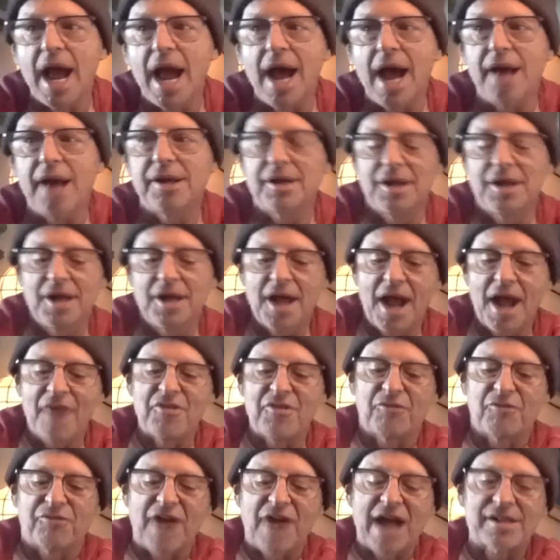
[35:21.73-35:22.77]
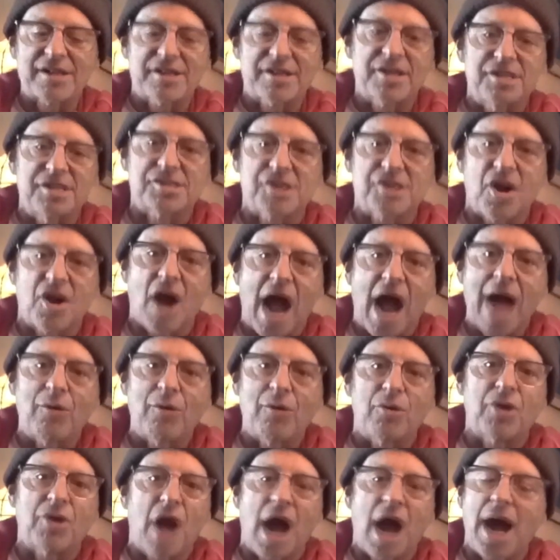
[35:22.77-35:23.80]
and and the fact that he's there,
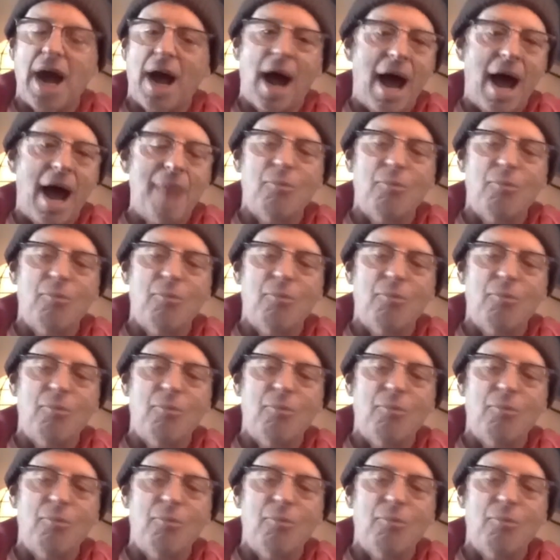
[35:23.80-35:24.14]
I would, I,